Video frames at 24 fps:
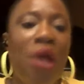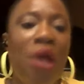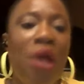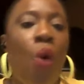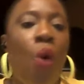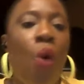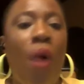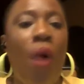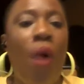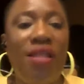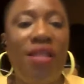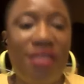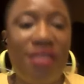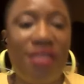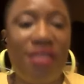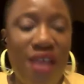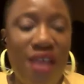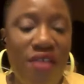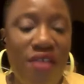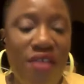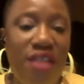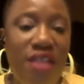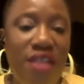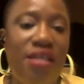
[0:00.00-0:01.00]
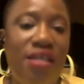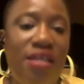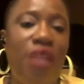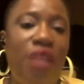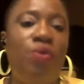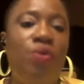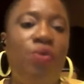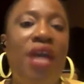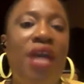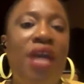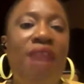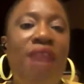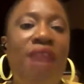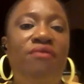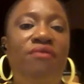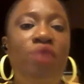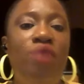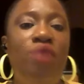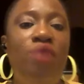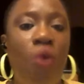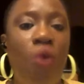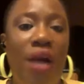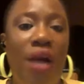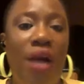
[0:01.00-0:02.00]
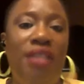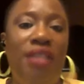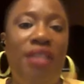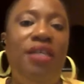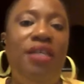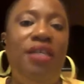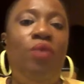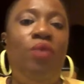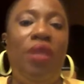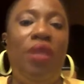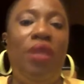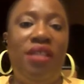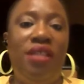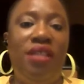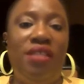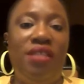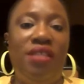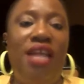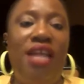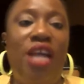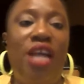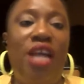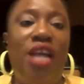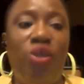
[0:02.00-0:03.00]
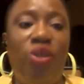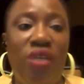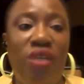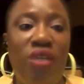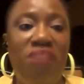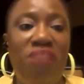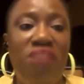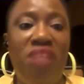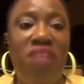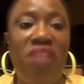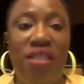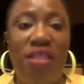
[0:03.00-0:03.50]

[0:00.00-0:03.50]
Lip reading: What's scary is that we have no idea what this actually means.